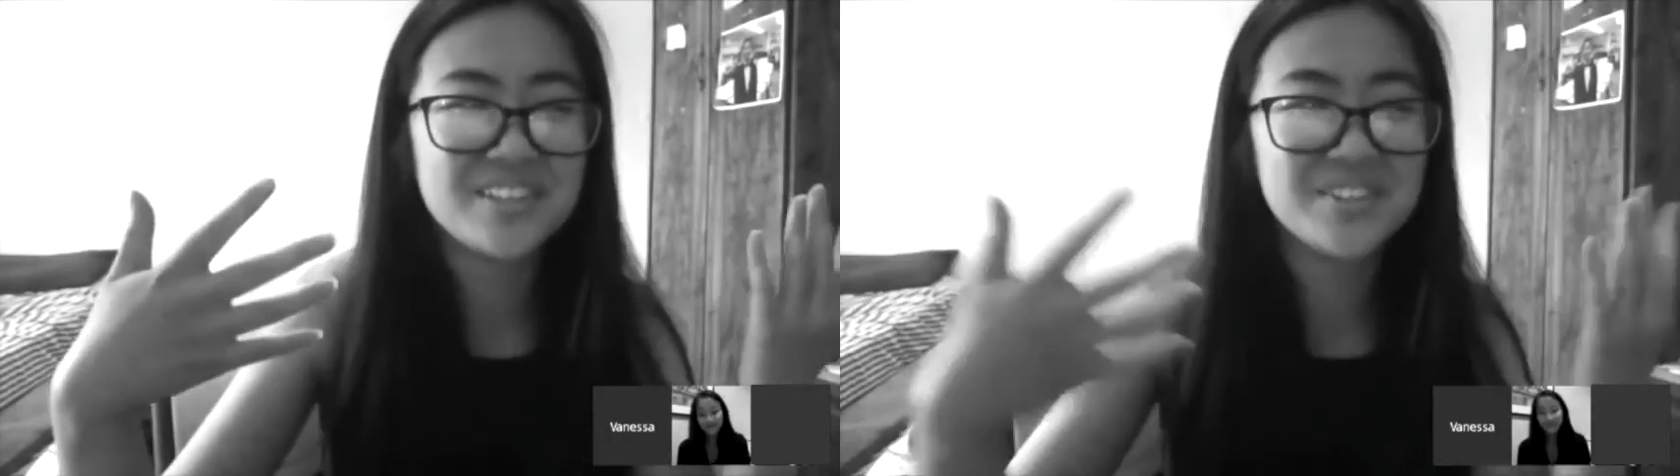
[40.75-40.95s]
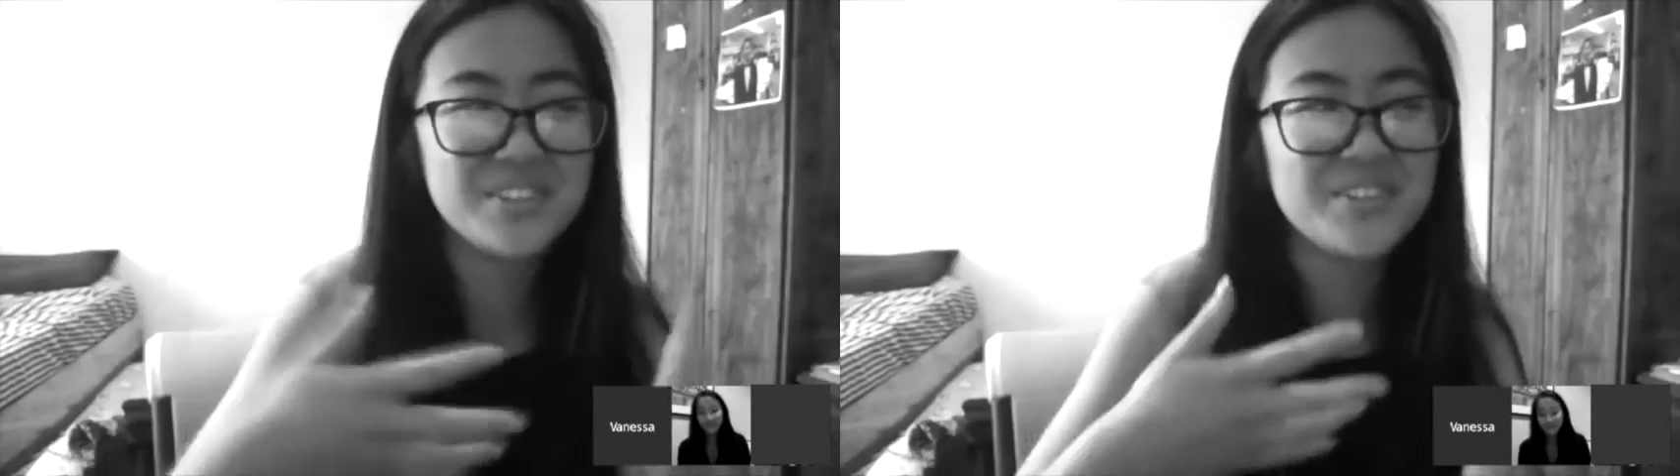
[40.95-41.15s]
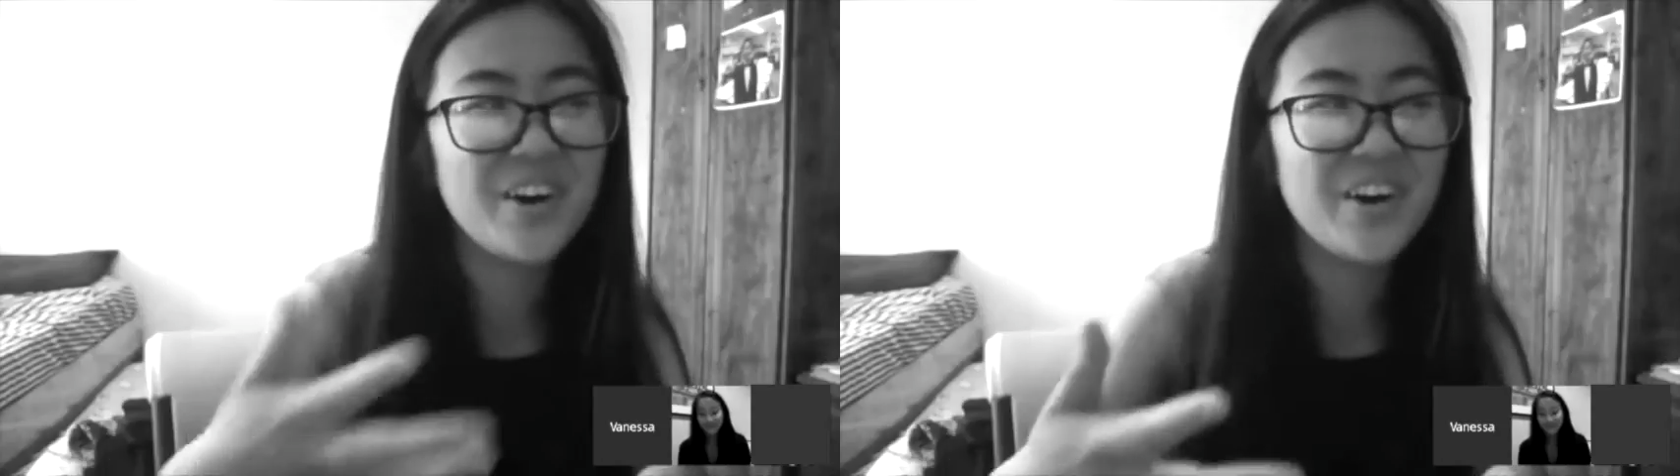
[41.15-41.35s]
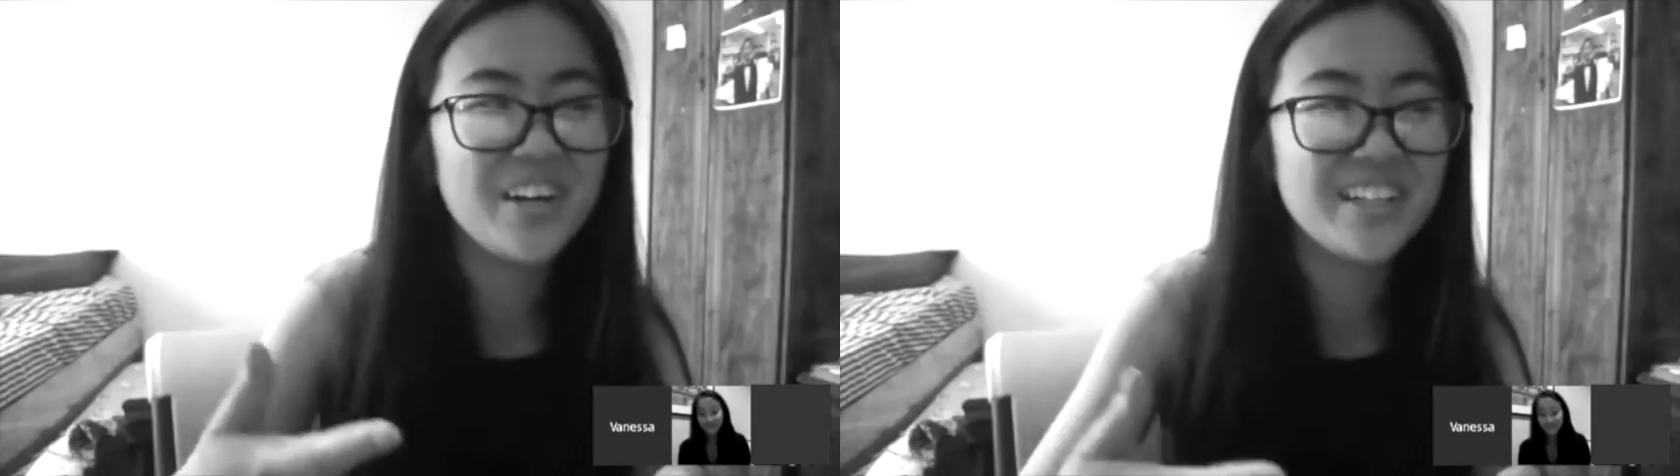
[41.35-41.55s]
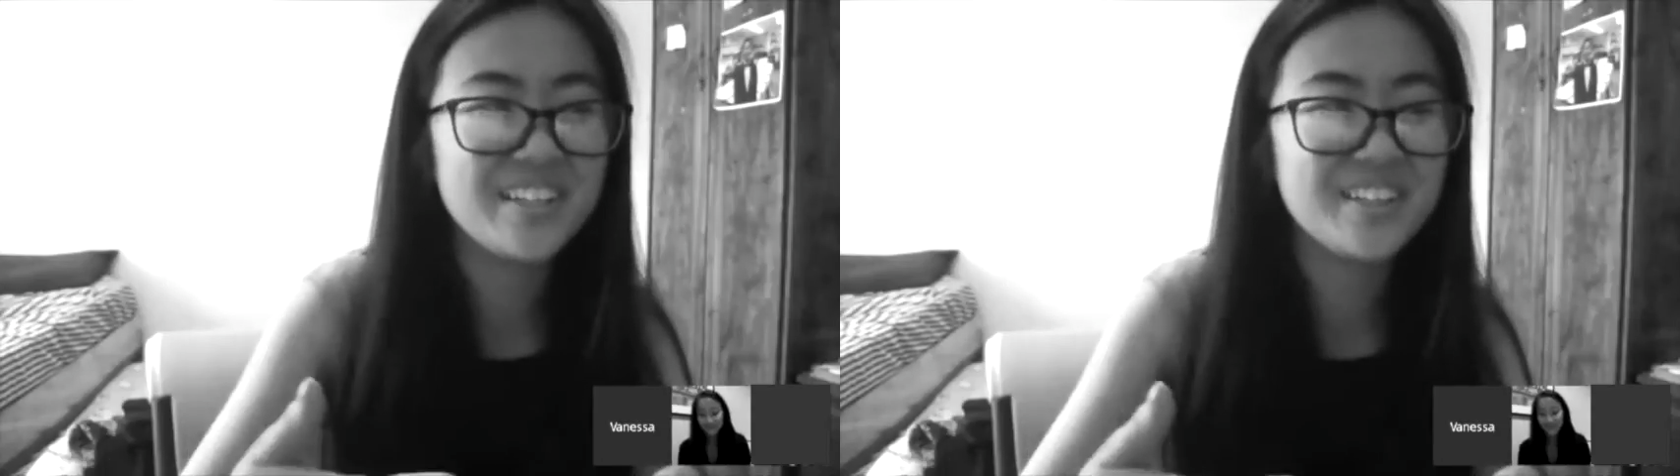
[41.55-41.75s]
who you
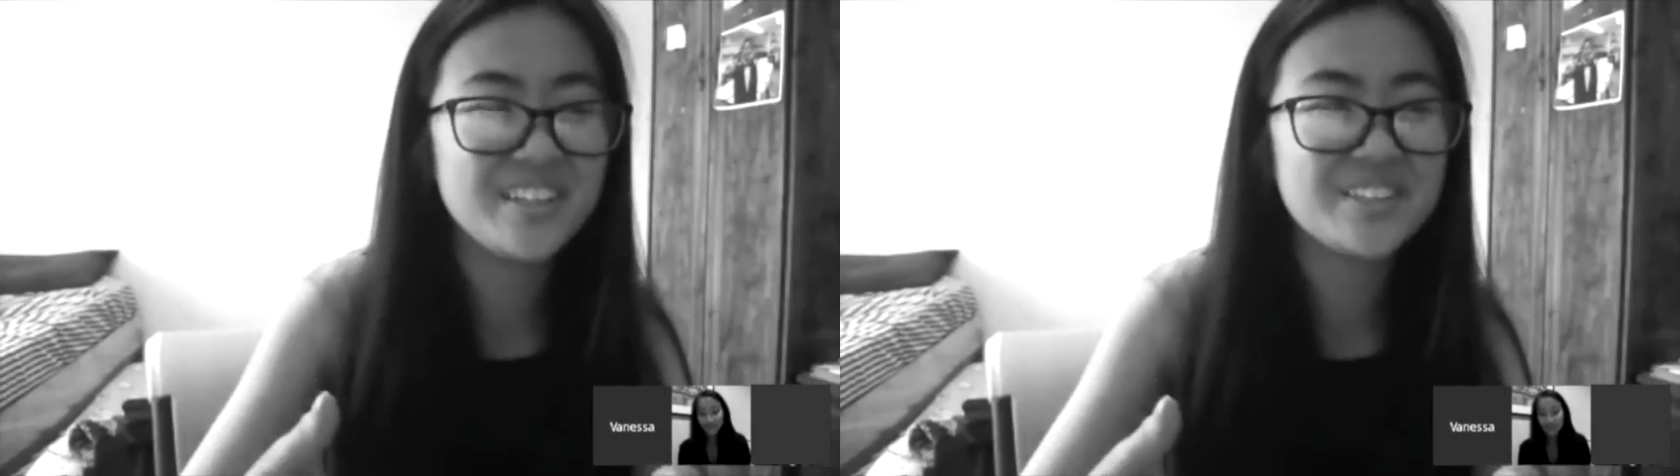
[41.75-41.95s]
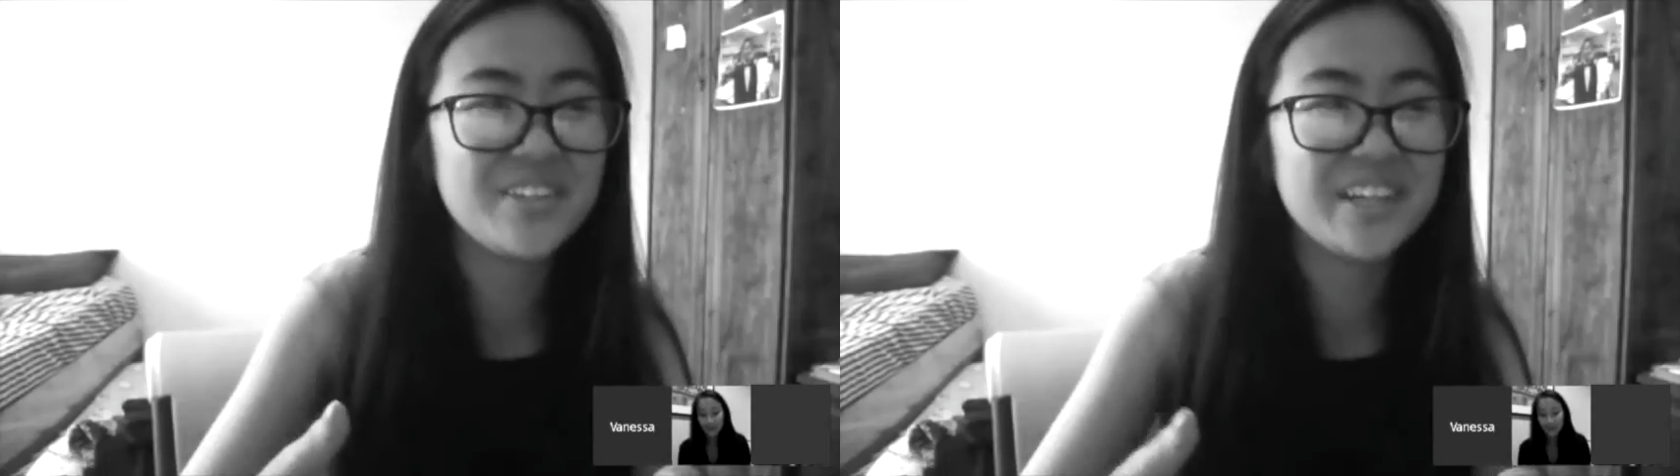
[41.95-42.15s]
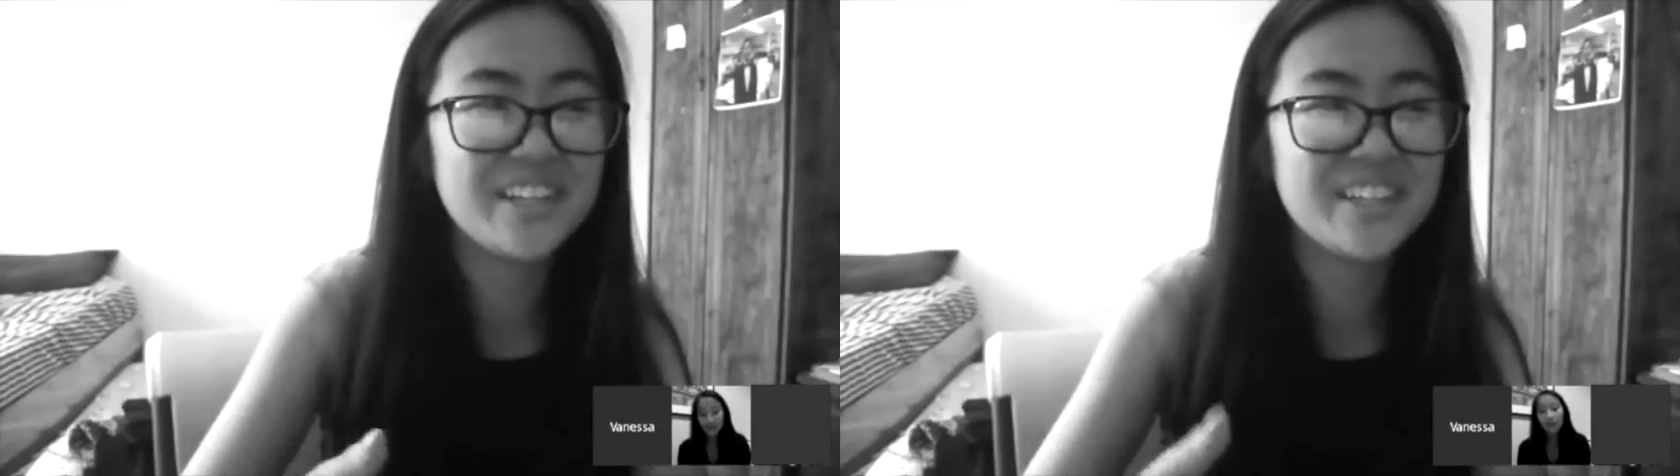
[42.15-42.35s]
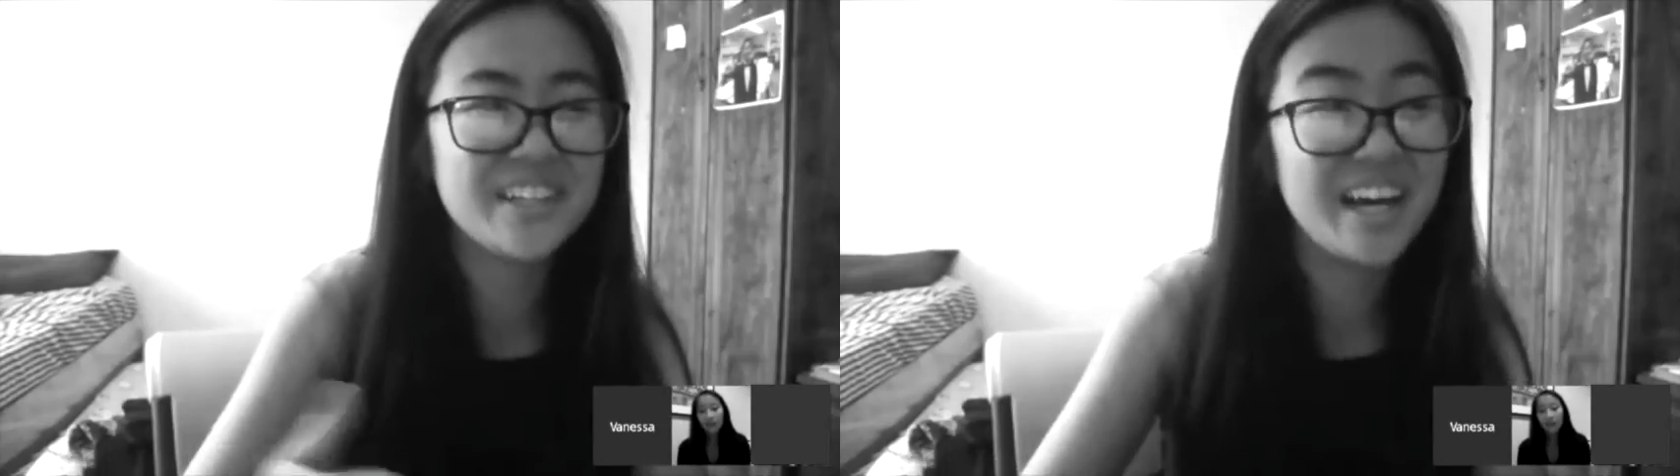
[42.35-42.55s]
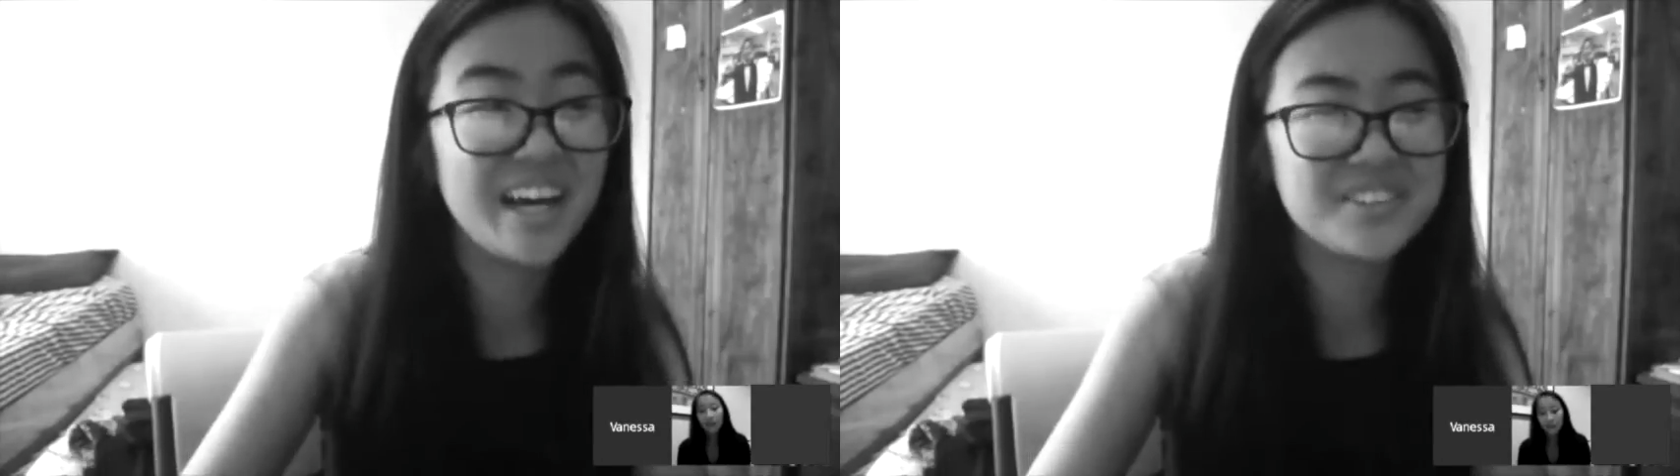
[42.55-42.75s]
are, and it's very
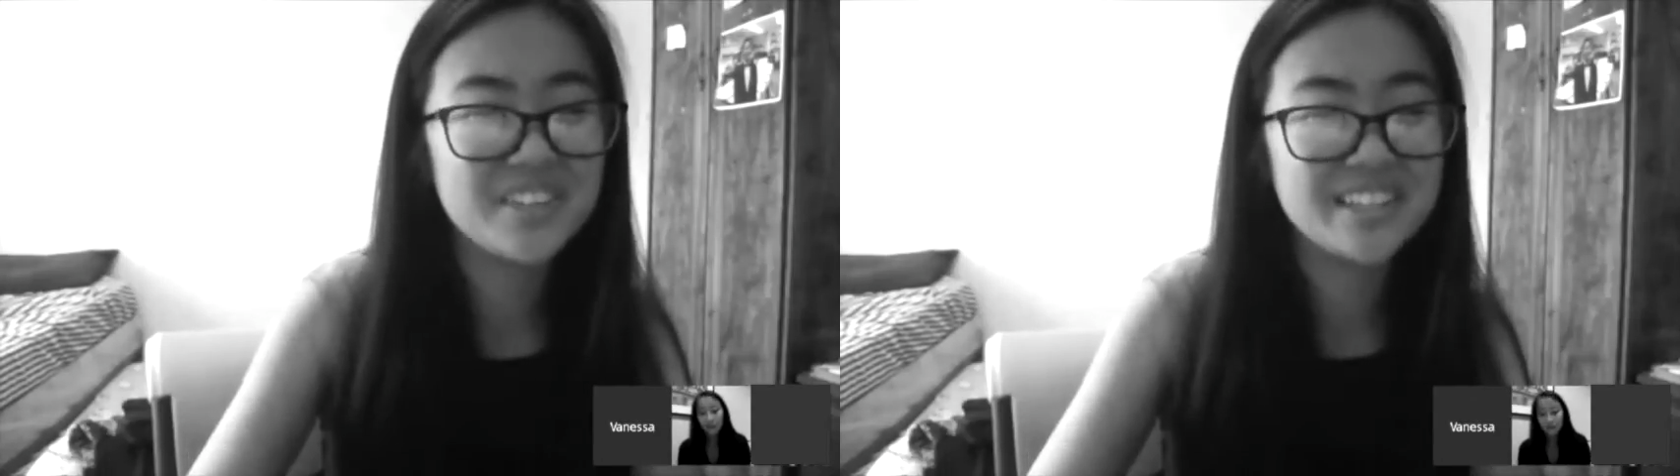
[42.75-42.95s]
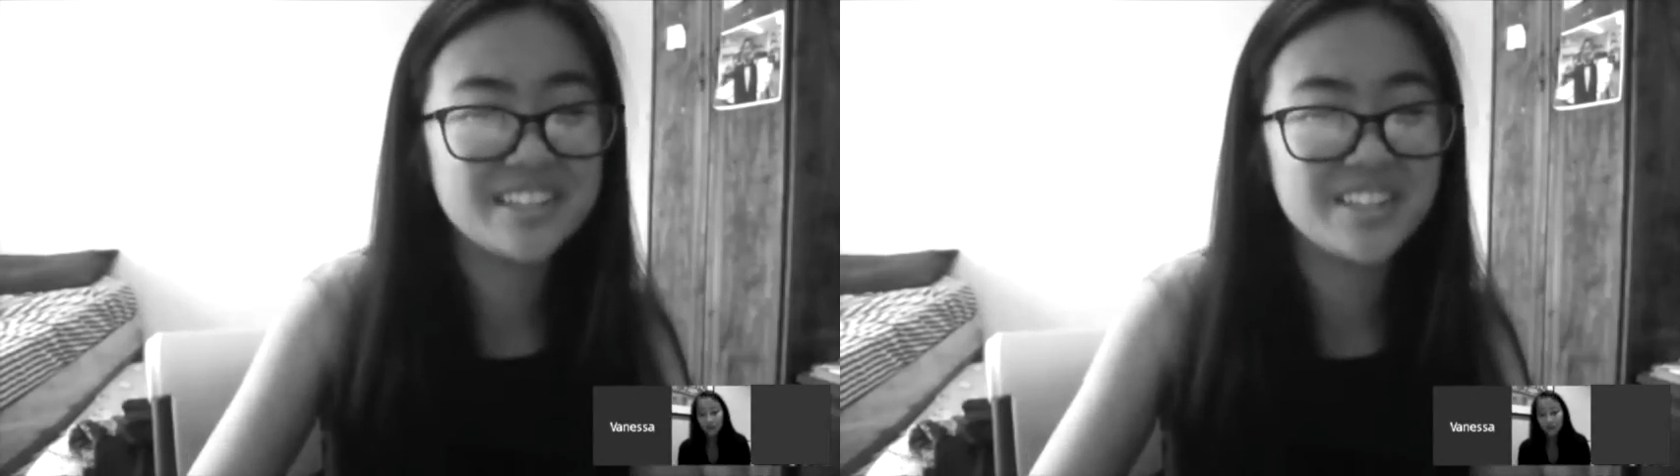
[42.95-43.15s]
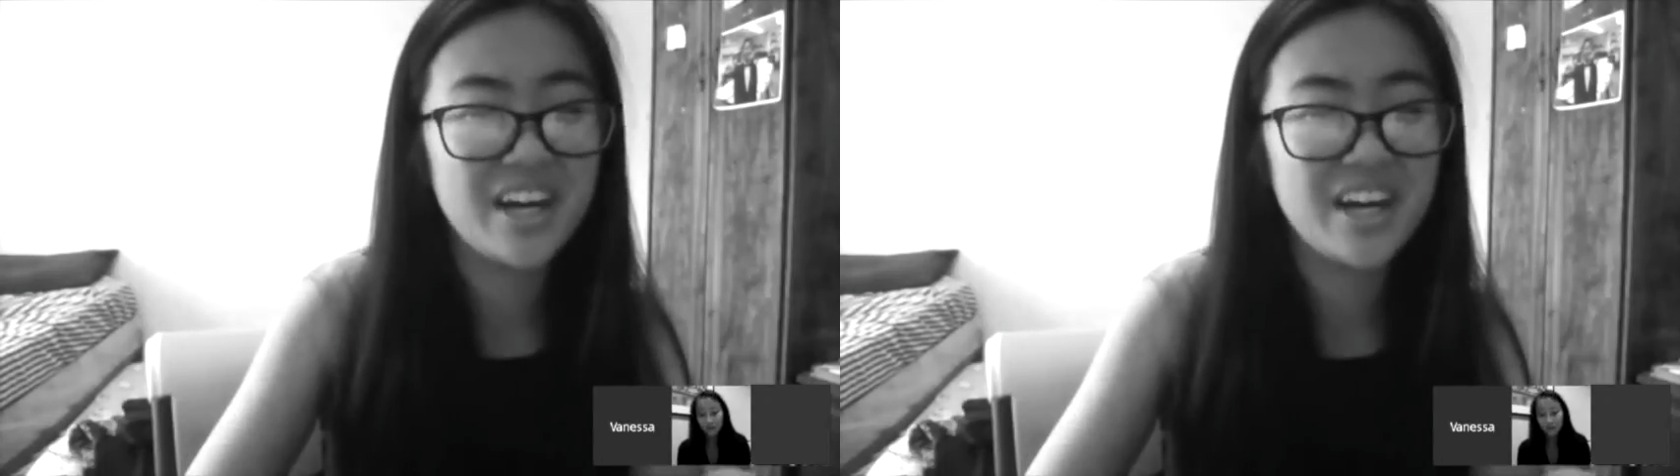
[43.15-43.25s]
like abstract.